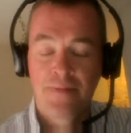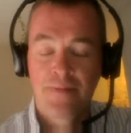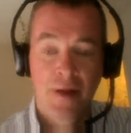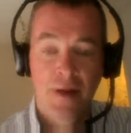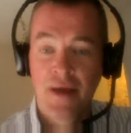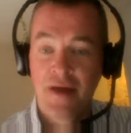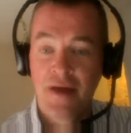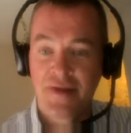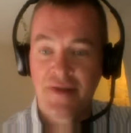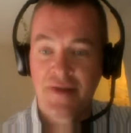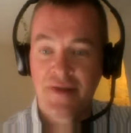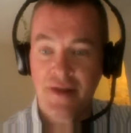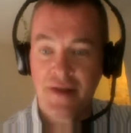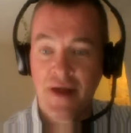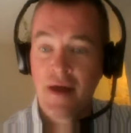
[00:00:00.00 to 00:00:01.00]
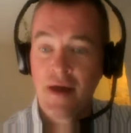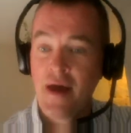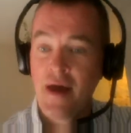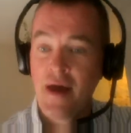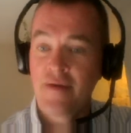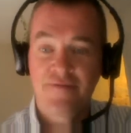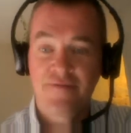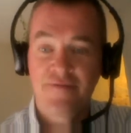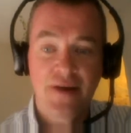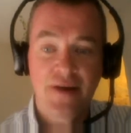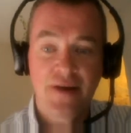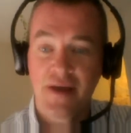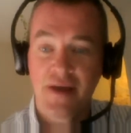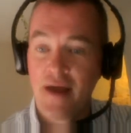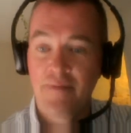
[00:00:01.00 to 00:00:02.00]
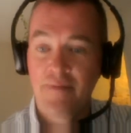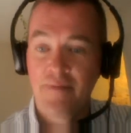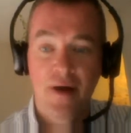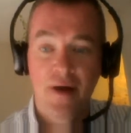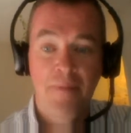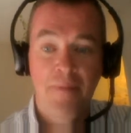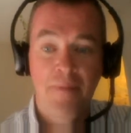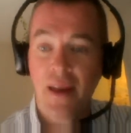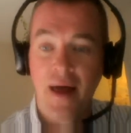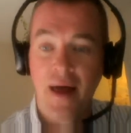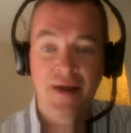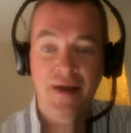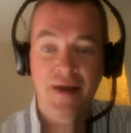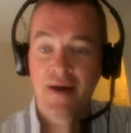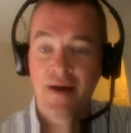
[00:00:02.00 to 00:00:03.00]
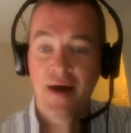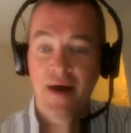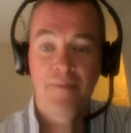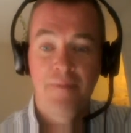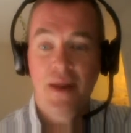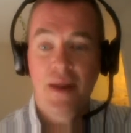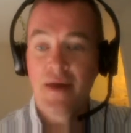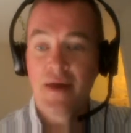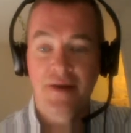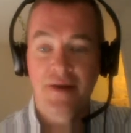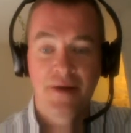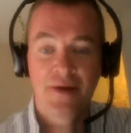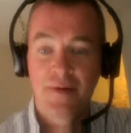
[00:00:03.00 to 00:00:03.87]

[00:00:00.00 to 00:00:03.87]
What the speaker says: listings and find a game, apply, and play it.